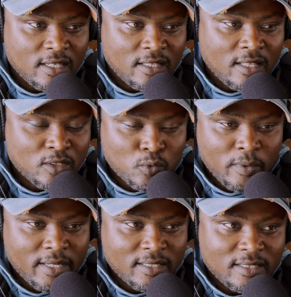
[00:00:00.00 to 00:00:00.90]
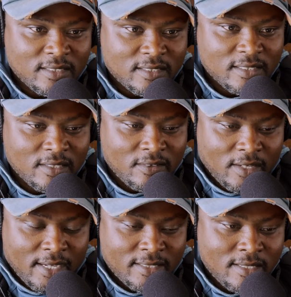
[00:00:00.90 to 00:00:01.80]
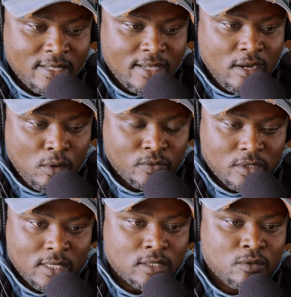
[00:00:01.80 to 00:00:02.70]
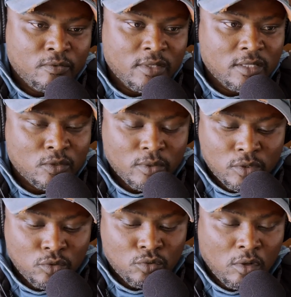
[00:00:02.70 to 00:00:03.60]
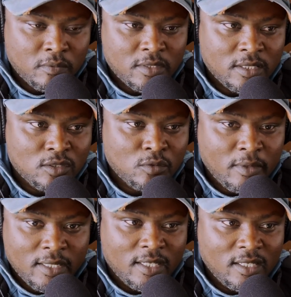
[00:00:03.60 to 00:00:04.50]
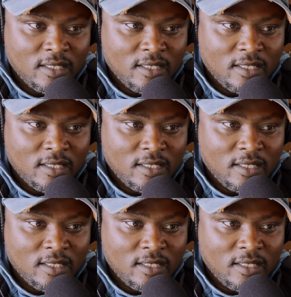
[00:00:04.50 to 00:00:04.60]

that's when the idea of start to finish was dropped into my